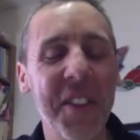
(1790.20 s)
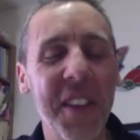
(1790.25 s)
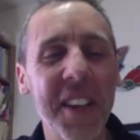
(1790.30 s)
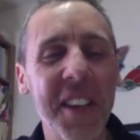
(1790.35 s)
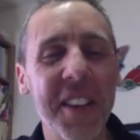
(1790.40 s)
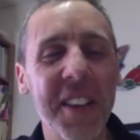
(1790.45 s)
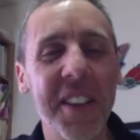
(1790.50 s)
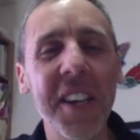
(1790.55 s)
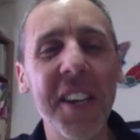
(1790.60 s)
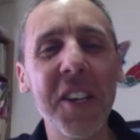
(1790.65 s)

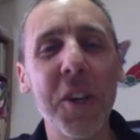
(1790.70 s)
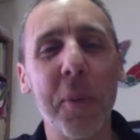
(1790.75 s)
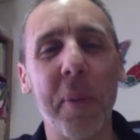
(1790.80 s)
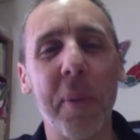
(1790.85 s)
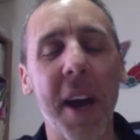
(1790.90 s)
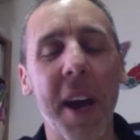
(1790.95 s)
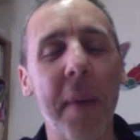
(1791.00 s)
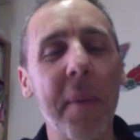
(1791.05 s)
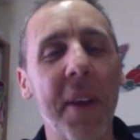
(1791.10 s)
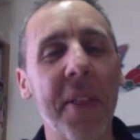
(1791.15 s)
thank, thank you,
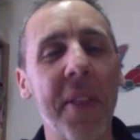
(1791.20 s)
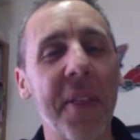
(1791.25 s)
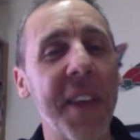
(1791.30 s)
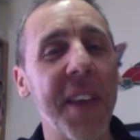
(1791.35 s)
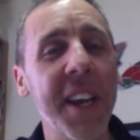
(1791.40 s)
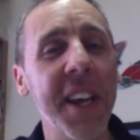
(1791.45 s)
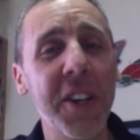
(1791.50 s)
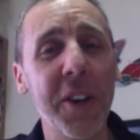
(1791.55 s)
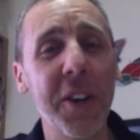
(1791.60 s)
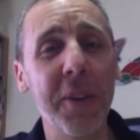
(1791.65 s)
Pam. And
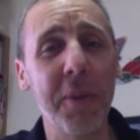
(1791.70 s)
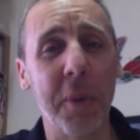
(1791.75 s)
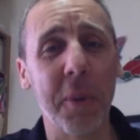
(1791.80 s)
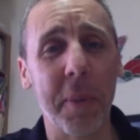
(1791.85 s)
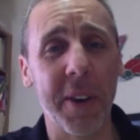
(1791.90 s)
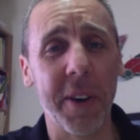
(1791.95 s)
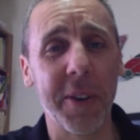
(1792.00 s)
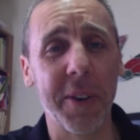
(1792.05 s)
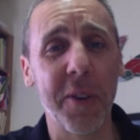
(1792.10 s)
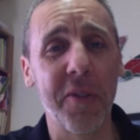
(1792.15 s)
thank you,
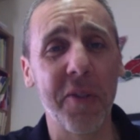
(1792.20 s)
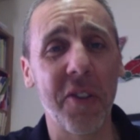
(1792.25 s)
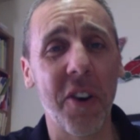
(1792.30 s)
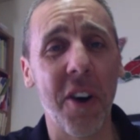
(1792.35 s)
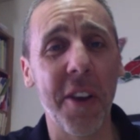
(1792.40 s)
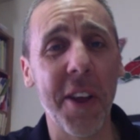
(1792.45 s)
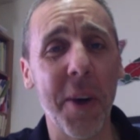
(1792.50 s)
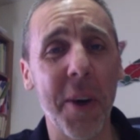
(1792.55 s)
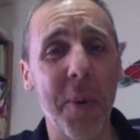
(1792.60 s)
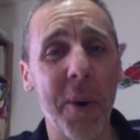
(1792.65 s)
Roberto, for
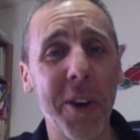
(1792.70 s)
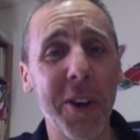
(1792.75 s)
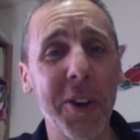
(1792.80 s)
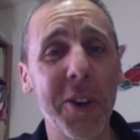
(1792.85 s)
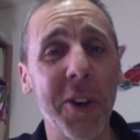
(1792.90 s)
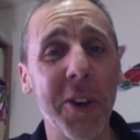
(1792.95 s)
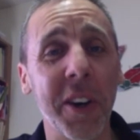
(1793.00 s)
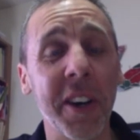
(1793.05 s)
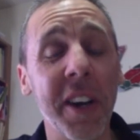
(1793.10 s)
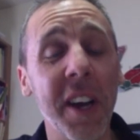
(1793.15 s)
all that work
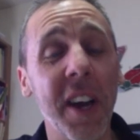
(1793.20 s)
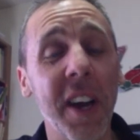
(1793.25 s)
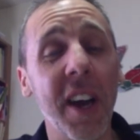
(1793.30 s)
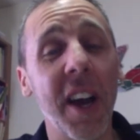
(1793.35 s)
you're doing.